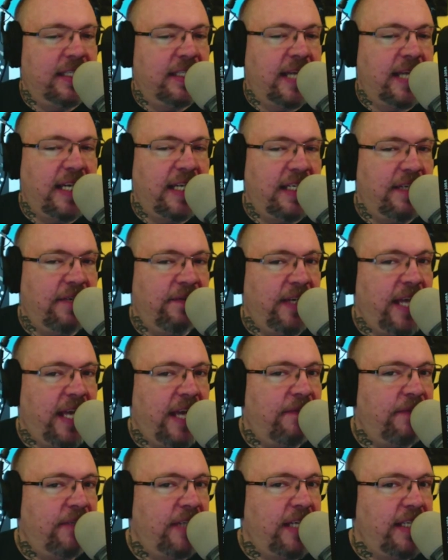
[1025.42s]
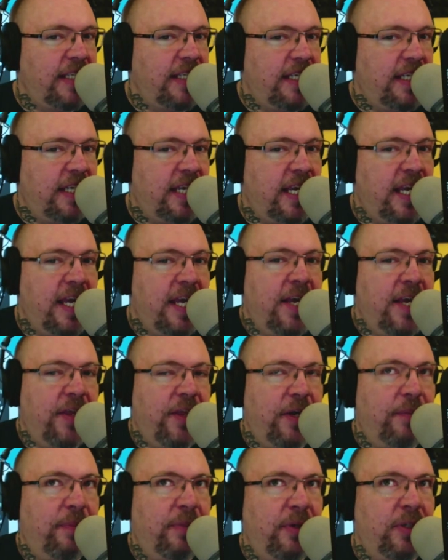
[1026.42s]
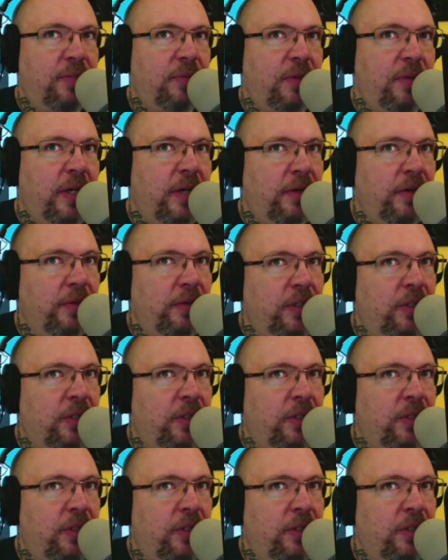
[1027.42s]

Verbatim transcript: and scientific advertising. They're books where